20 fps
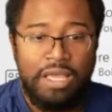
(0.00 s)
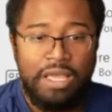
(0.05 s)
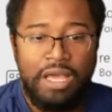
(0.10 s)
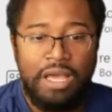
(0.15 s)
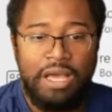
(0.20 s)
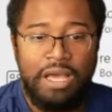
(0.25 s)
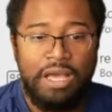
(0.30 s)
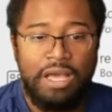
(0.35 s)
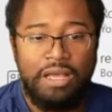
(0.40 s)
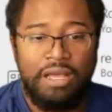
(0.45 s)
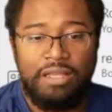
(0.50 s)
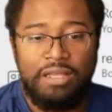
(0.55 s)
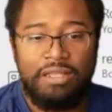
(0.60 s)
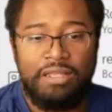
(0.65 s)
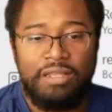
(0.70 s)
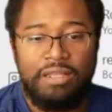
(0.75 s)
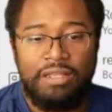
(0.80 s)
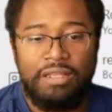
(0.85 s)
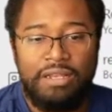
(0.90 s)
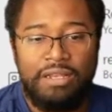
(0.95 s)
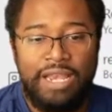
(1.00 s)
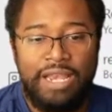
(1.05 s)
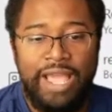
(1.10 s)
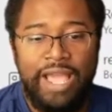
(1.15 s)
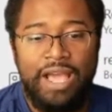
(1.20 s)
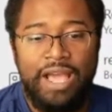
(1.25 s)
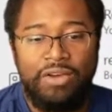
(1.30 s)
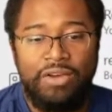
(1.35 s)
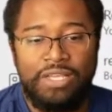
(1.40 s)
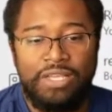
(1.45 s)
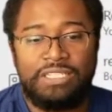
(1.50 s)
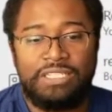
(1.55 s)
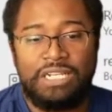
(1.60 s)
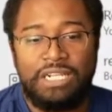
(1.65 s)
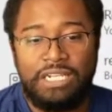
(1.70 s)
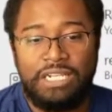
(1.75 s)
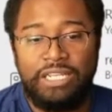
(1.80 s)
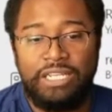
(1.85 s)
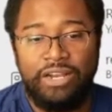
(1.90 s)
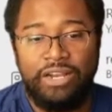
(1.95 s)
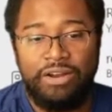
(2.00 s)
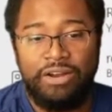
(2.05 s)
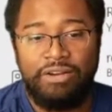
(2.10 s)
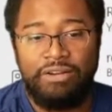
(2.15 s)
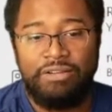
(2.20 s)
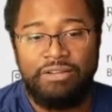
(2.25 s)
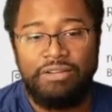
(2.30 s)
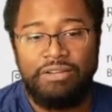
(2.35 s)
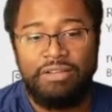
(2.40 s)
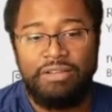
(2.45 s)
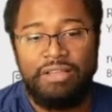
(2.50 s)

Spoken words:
Now it's clear